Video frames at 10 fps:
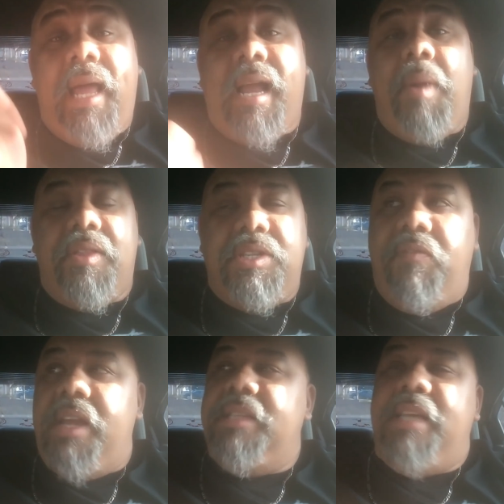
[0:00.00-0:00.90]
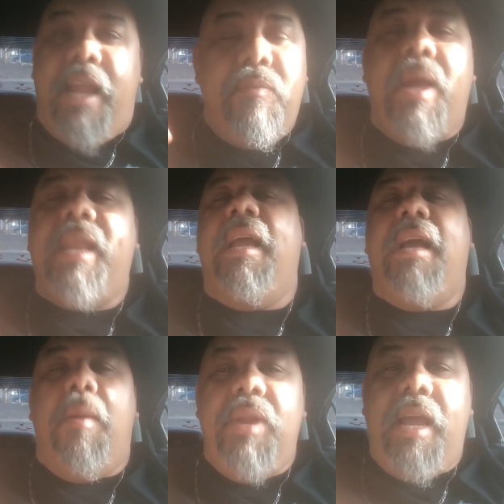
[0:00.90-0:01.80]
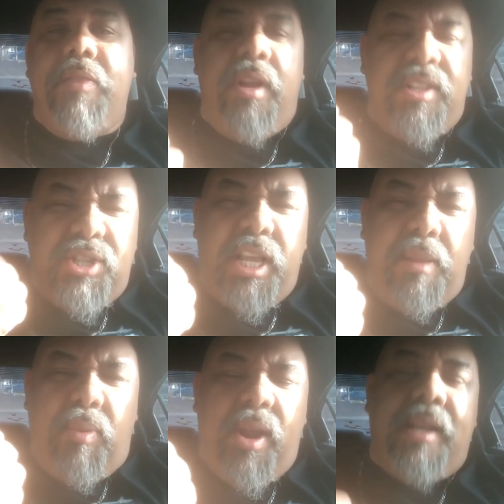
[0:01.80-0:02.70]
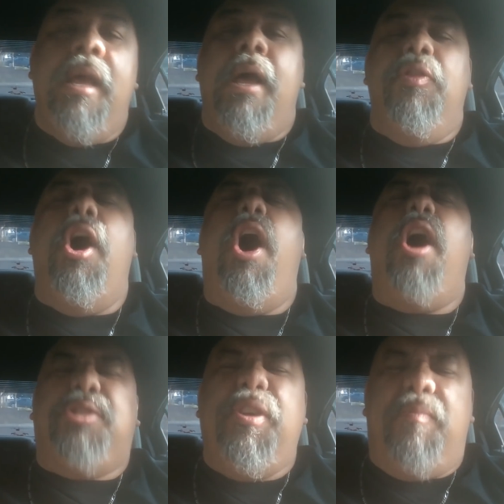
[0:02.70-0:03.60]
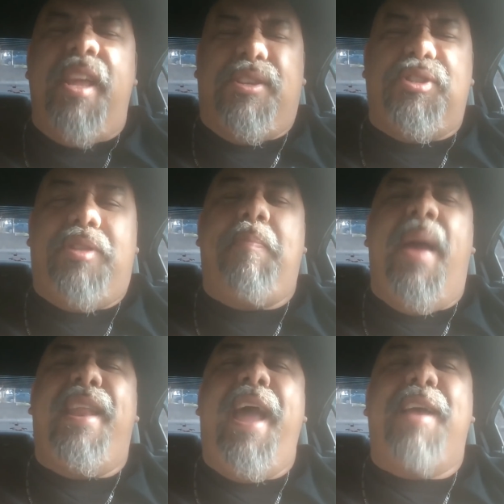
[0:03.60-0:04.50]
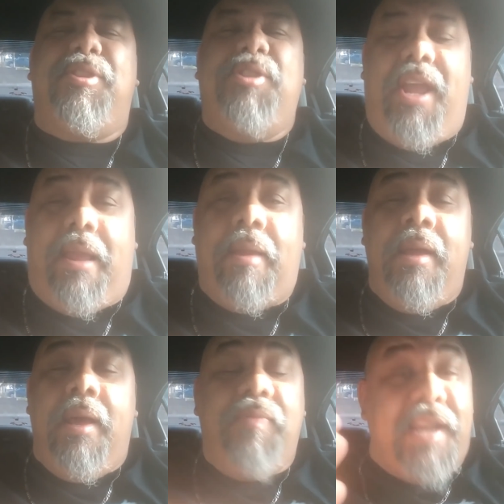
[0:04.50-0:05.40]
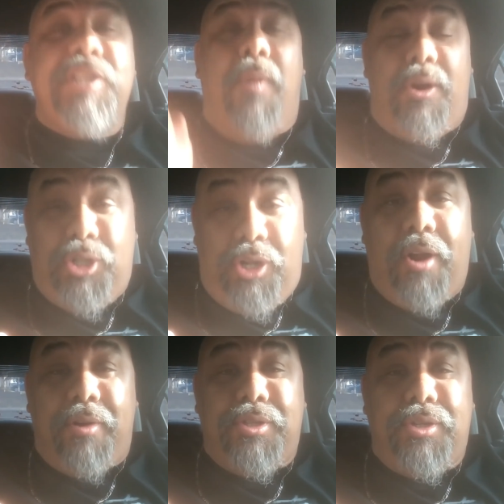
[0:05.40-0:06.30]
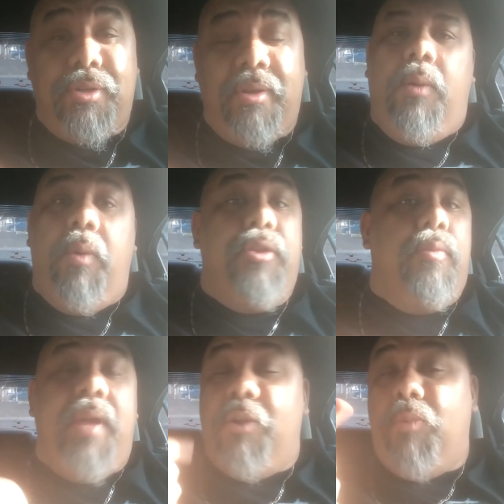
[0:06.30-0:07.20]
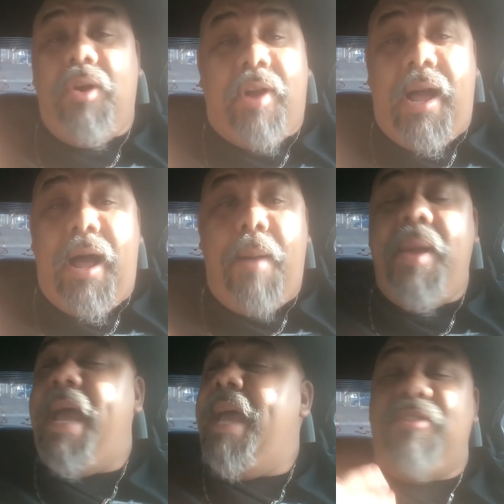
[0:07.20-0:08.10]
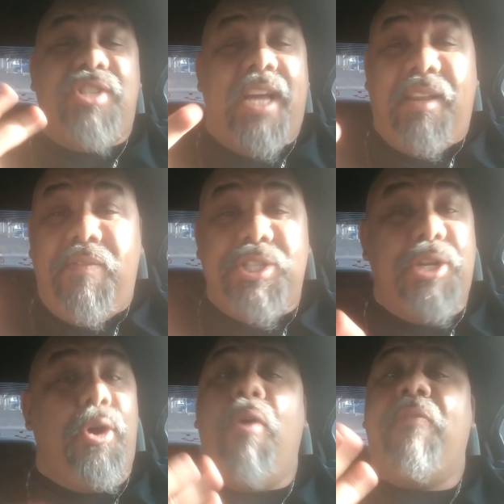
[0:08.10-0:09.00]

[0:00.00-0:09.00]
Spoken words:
like about this event is that everybody can come together and celebrate the awesomeness, the badassity that is martial arts, whether it be in real combat, in television, or